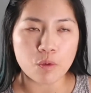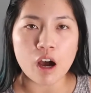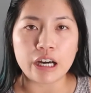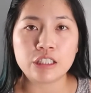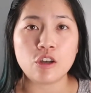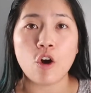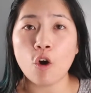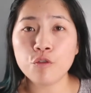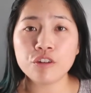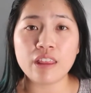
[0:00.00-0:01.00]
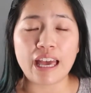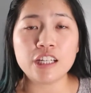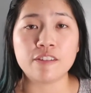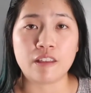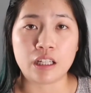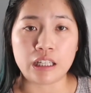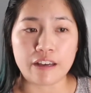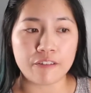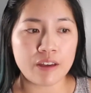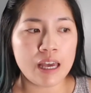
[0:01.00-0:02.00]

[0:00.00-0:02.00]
rocks over the edge of the cliff,